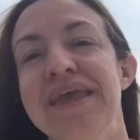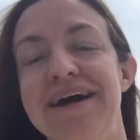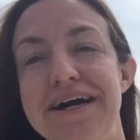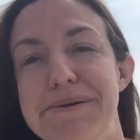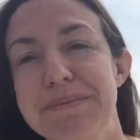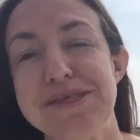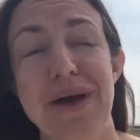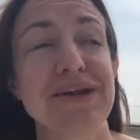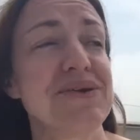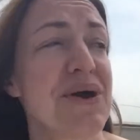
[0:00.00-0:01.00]
So
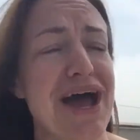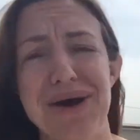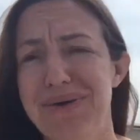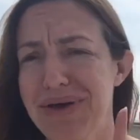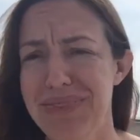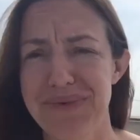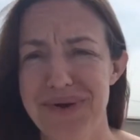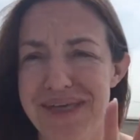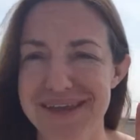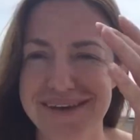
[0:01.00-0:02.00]
I don't know how good the
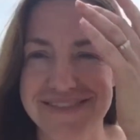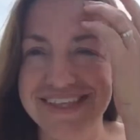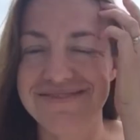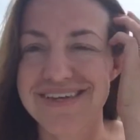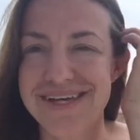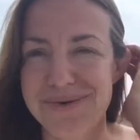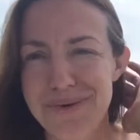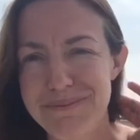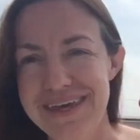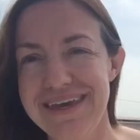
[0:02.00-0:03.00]
quality of this video
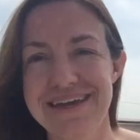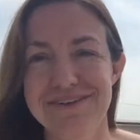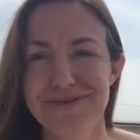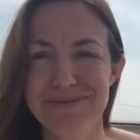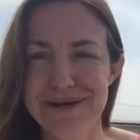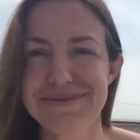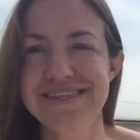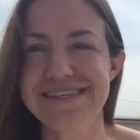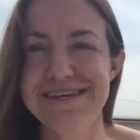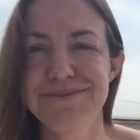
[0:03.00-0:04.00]
will be and if you'll be able to
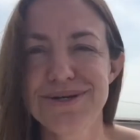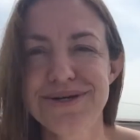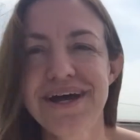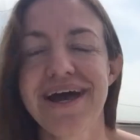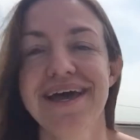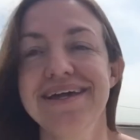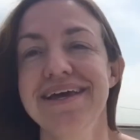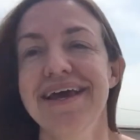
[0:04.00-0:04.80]
see me or not.